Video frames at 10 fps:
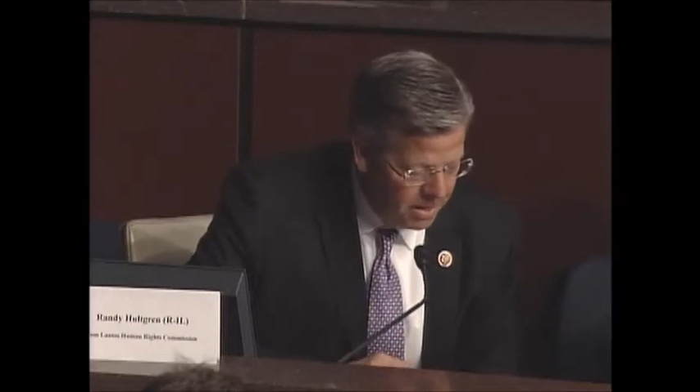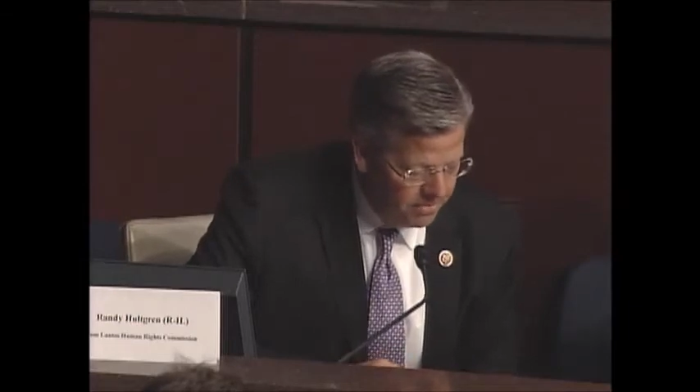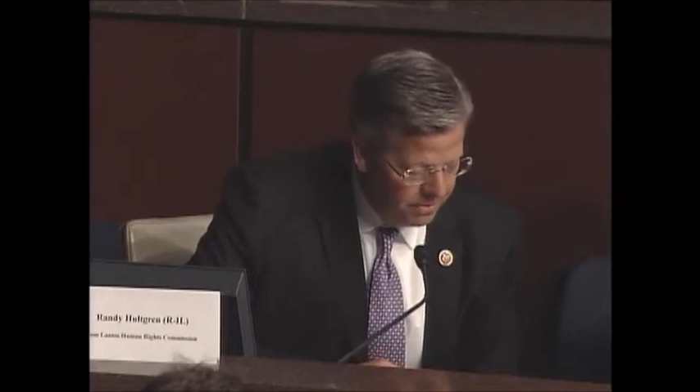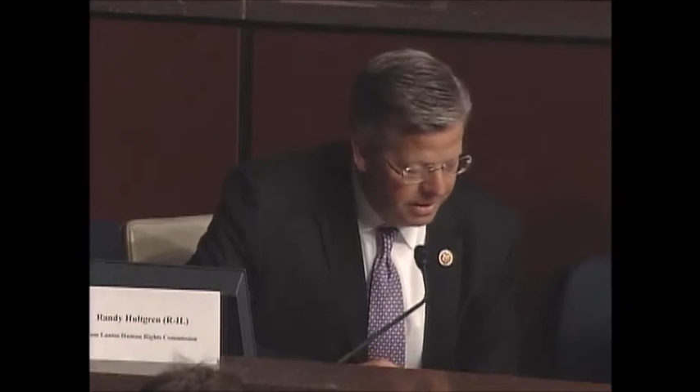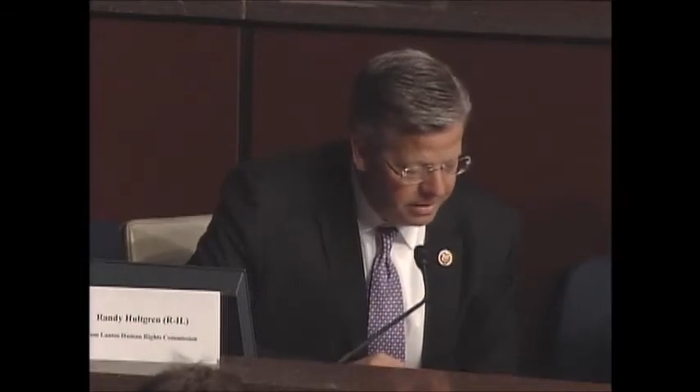
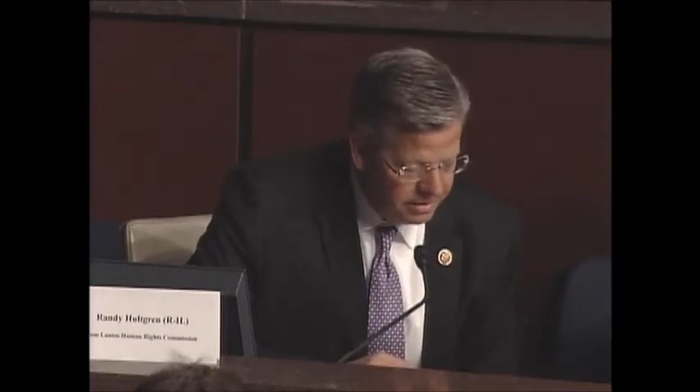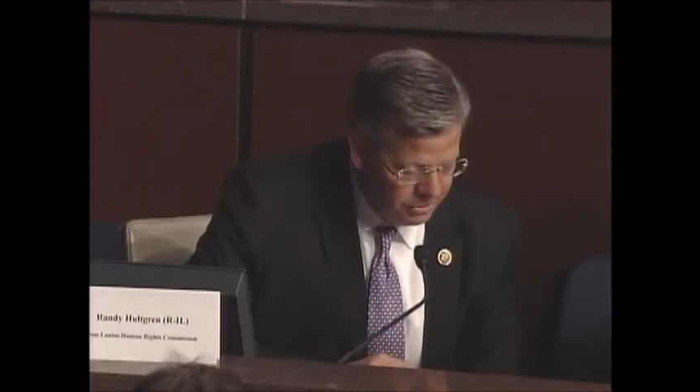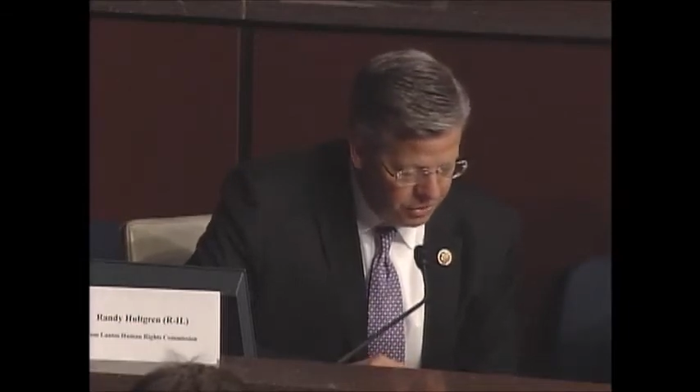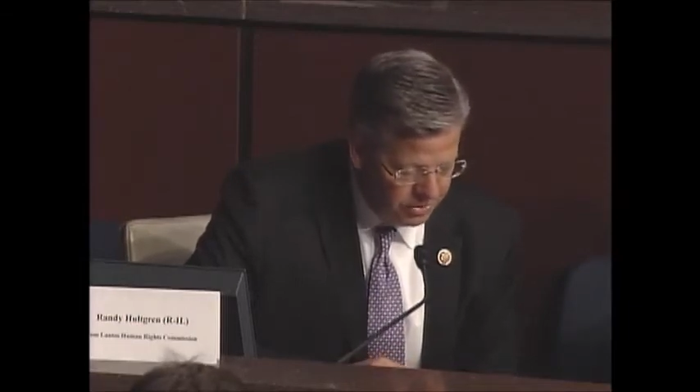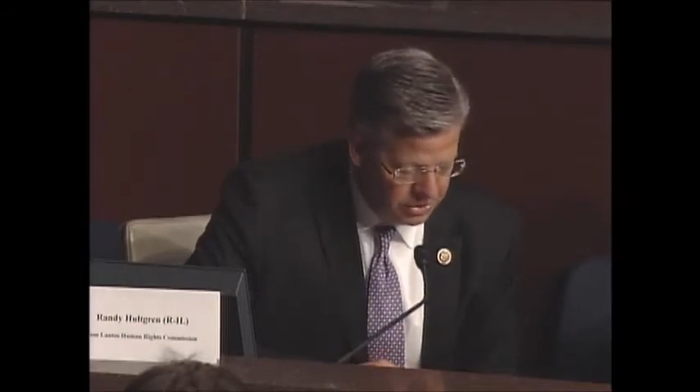For this,
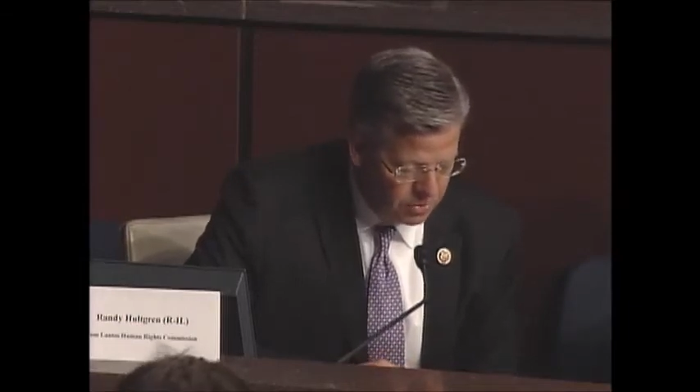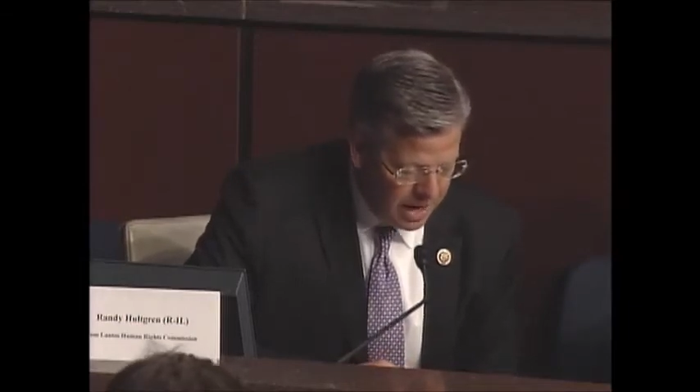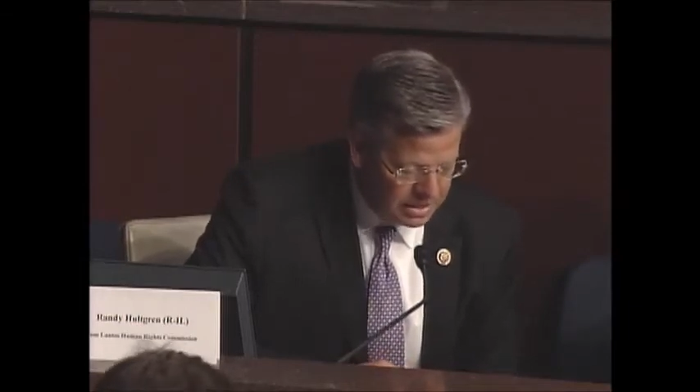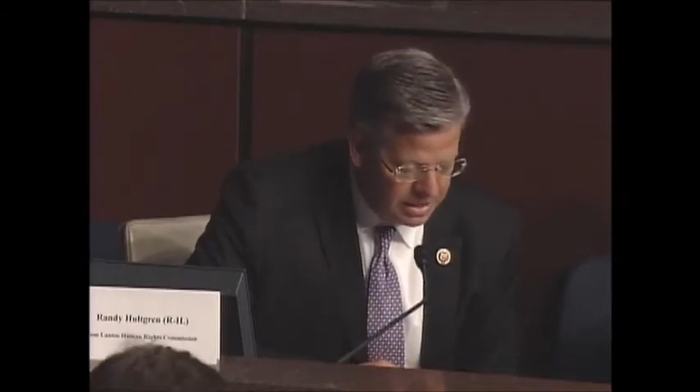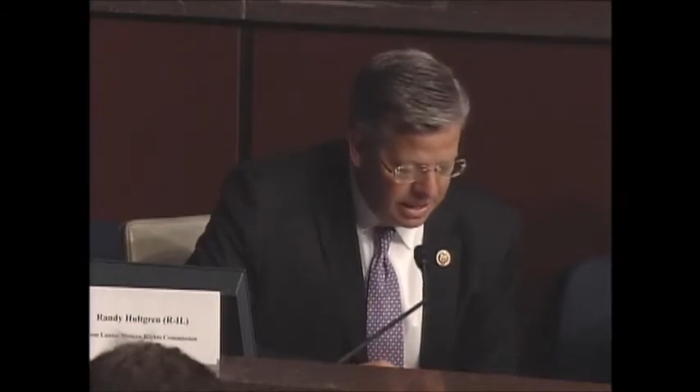Zhu was
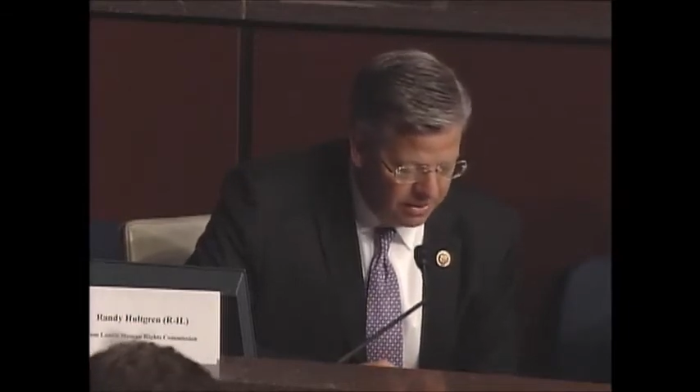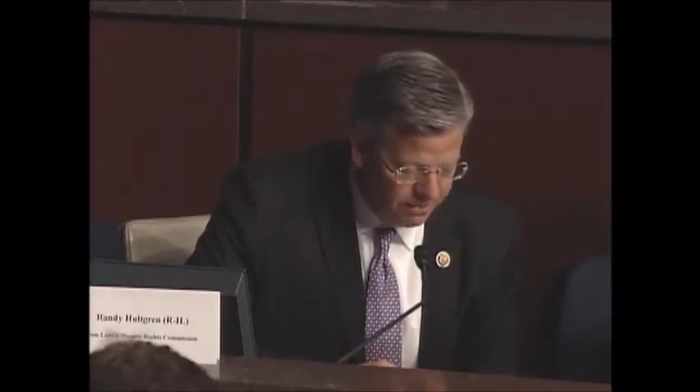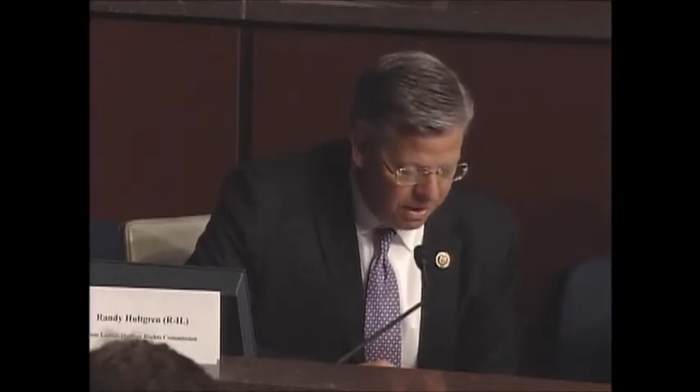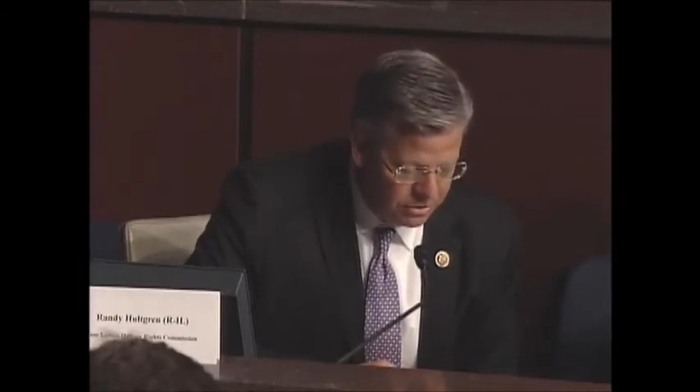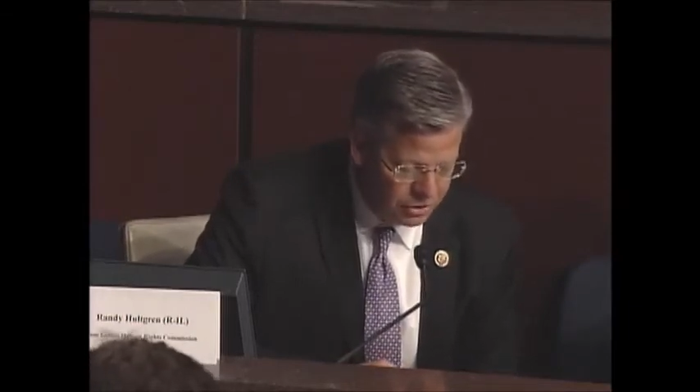arrested on the
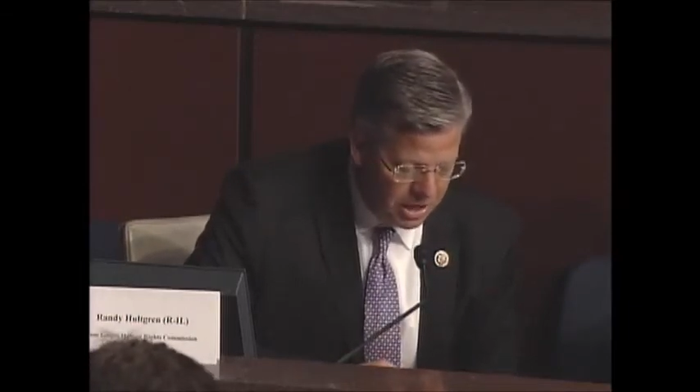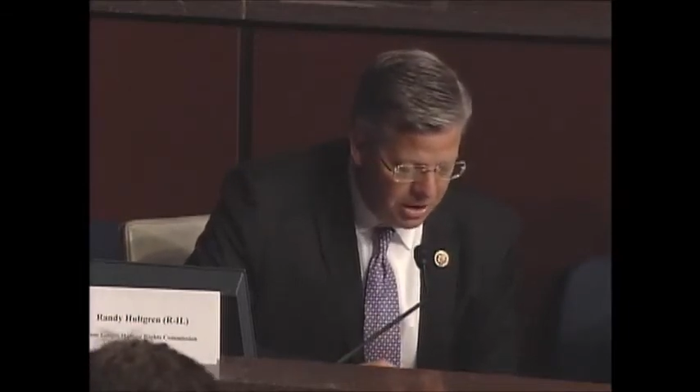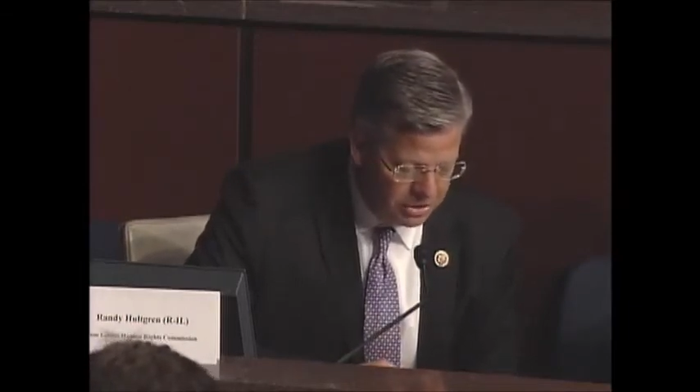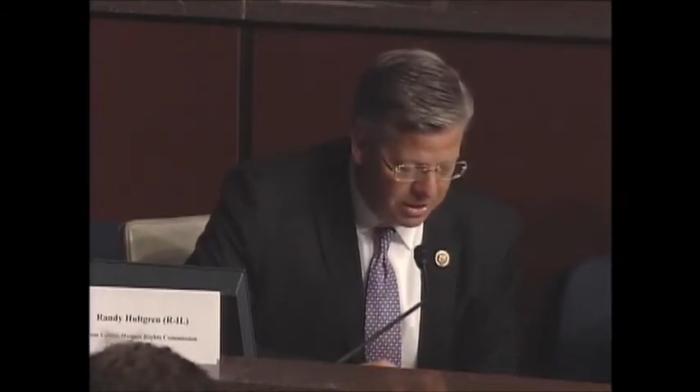false charge